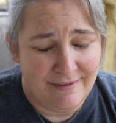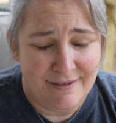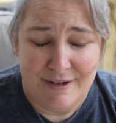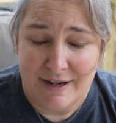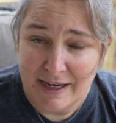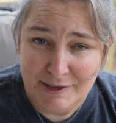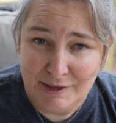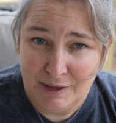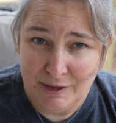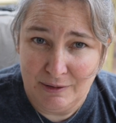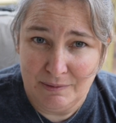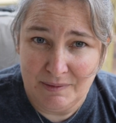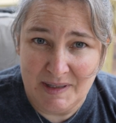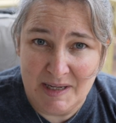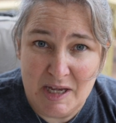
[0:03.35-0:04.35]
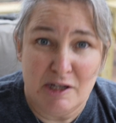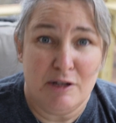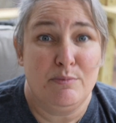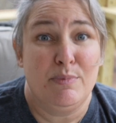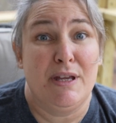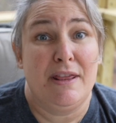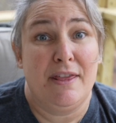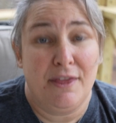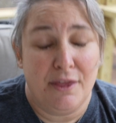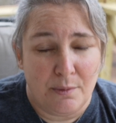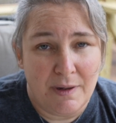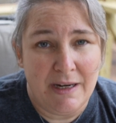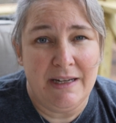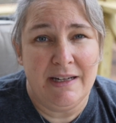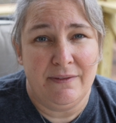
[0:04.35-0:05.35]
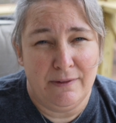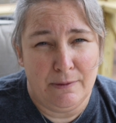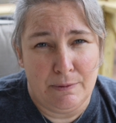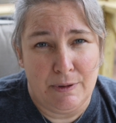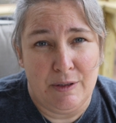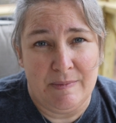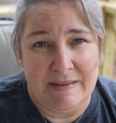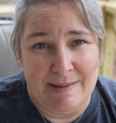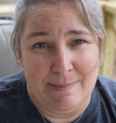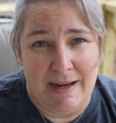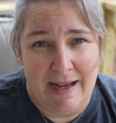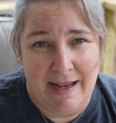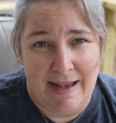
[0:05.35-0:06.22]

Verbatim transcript: not two, but three different rooms in my